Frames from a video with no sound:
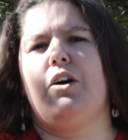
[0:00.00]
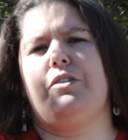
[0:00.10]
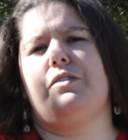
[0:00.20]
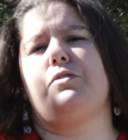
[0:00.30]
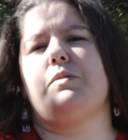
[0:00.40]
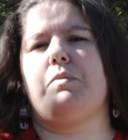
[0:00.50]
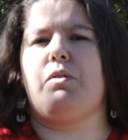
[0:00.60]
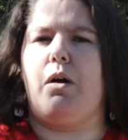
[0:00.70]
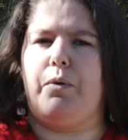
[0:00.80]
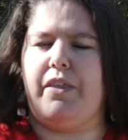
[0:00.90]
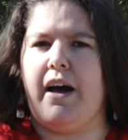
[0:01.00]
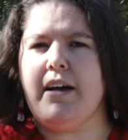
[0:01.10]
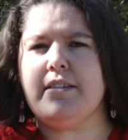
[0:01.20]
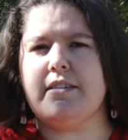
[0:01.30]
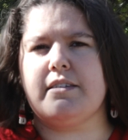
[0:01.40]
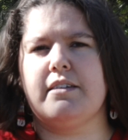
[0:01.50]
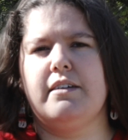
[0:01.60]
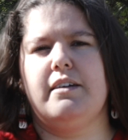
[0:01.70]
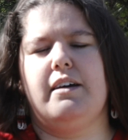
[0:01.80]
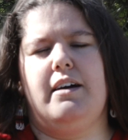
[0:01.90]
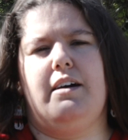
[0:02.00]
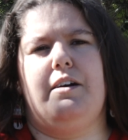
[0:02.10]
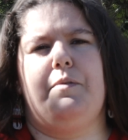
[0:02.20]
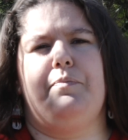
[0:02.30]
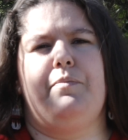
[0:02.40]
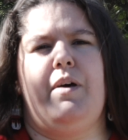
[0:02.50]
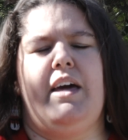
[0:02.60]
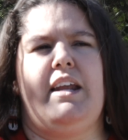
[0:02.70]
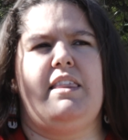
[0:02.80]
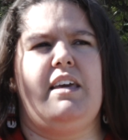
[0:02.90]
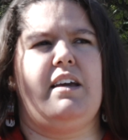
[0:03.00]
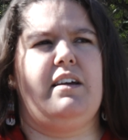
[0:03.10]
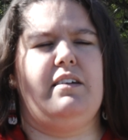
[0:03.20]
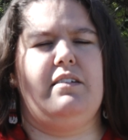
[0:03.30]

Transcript: or that there's something wrong with us. And I think